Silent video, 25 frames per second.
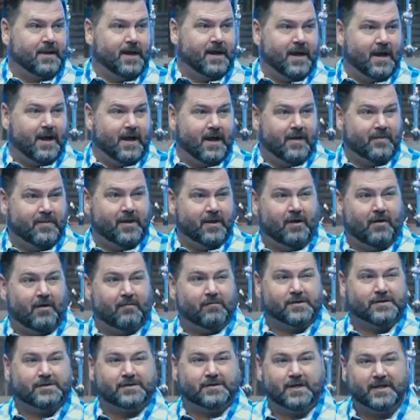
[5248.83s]
And then all of
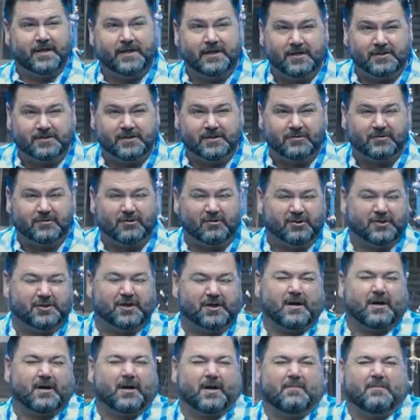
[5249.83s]
a sudden he just starts going,
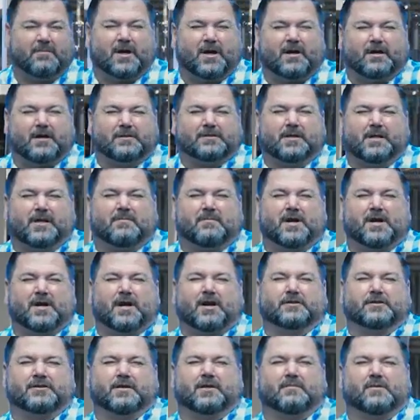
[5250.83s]
Shakaraba, Kataraba,
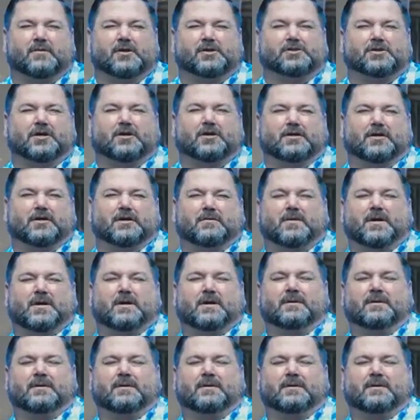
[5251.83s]
Kataraba, Shakaraba.